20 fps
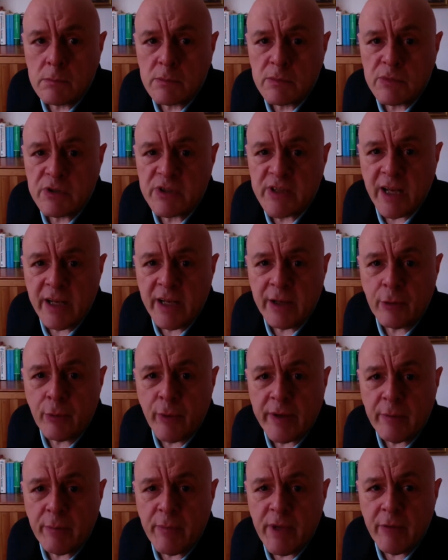Sally,
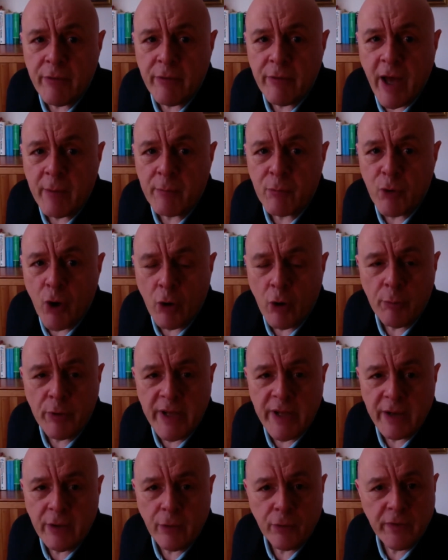correct me if I'm wrong, but
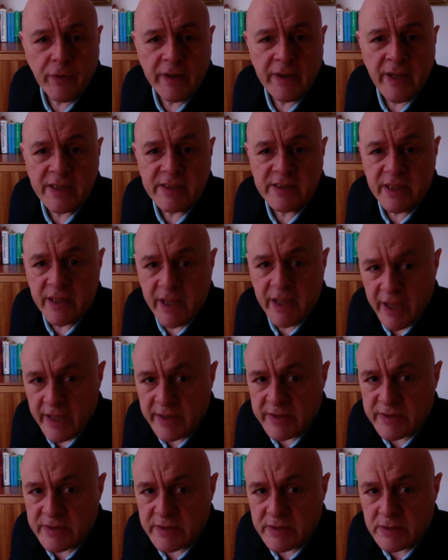I don't think that's the
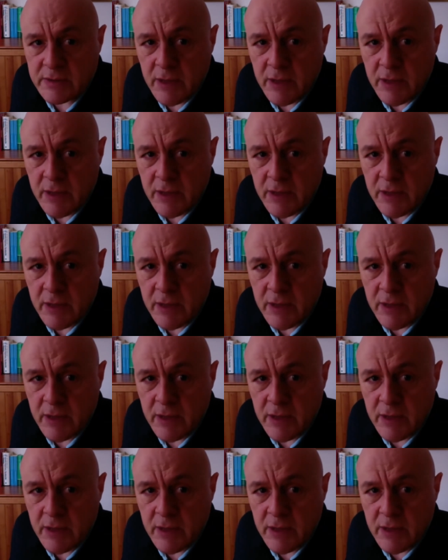case.